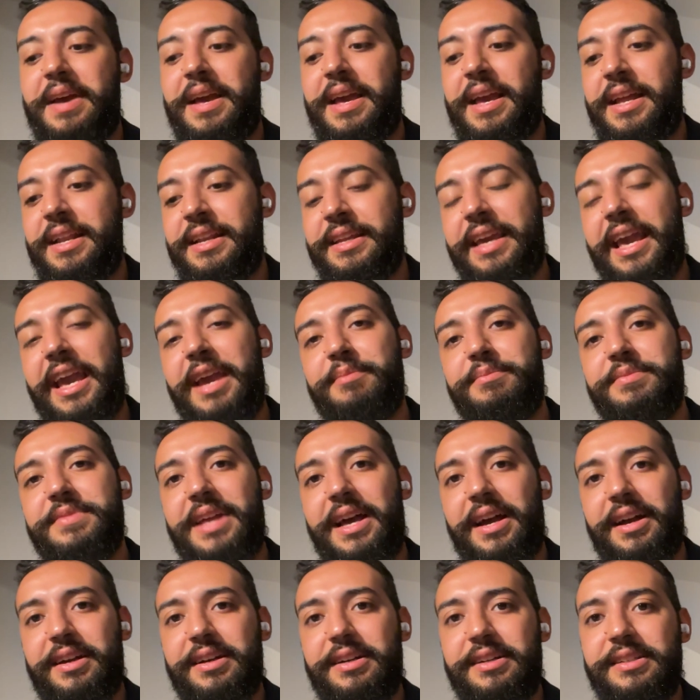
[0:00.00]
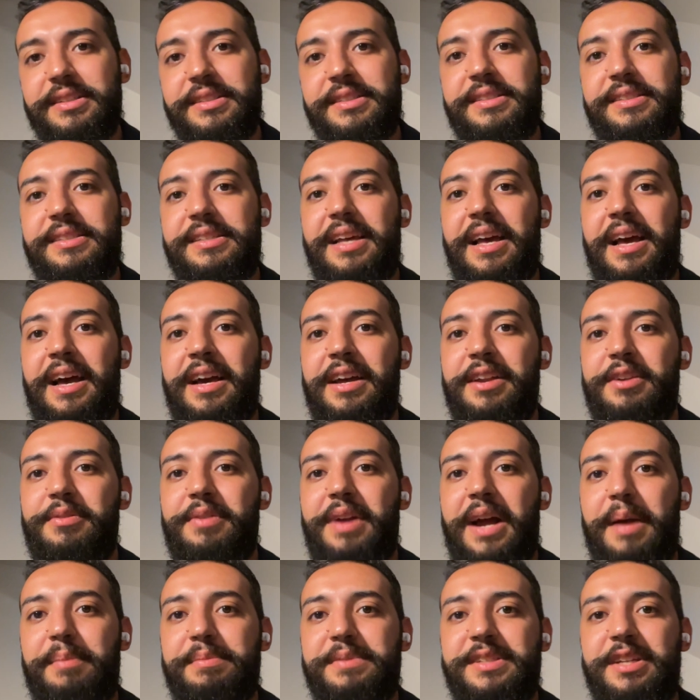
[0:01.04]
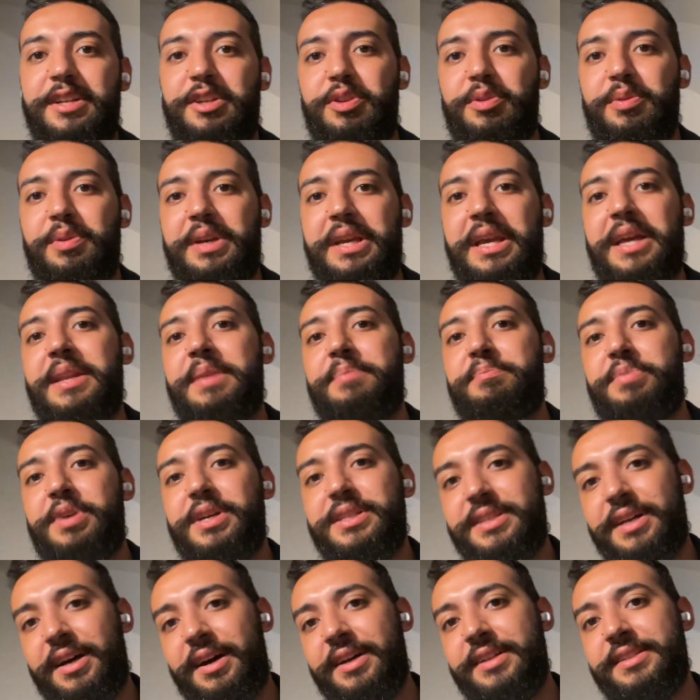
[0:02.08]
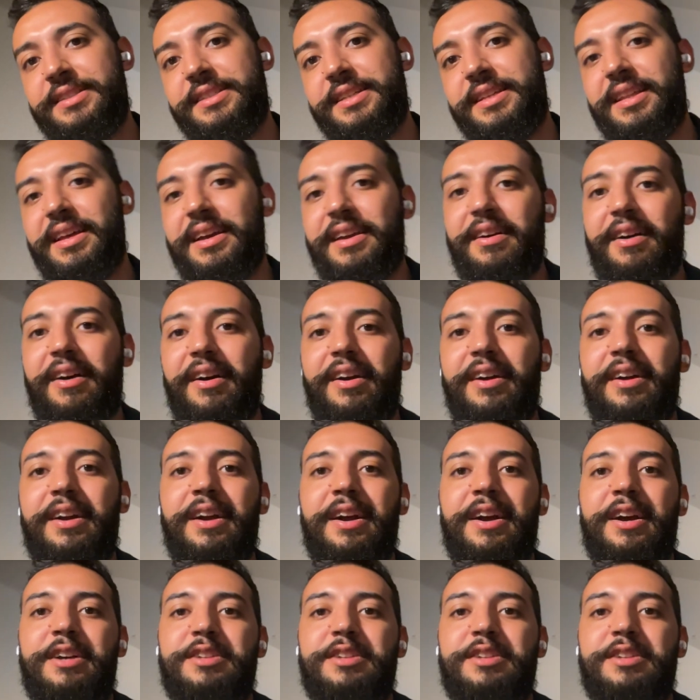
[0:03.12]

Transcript: in-game decals and wraps that you can put onto the car